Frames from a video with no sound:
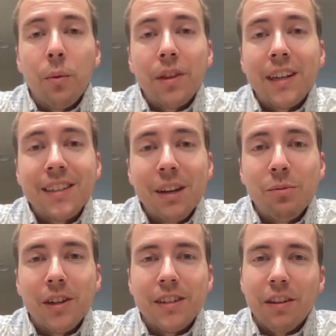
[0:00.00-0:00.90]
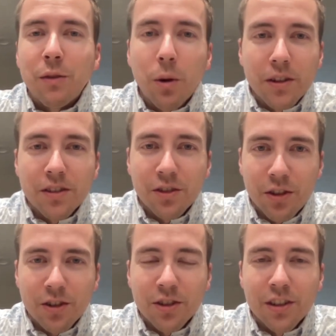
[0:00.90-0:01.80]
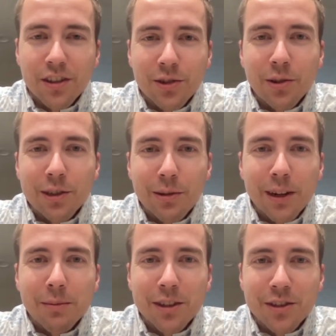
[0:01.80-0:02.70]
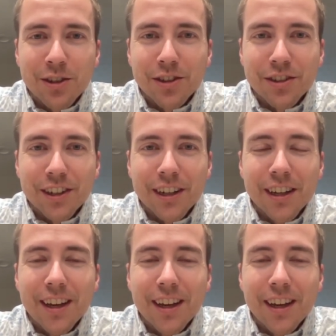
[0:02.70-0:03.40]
What they said was, of course, the surgeon is going to recommend surgery.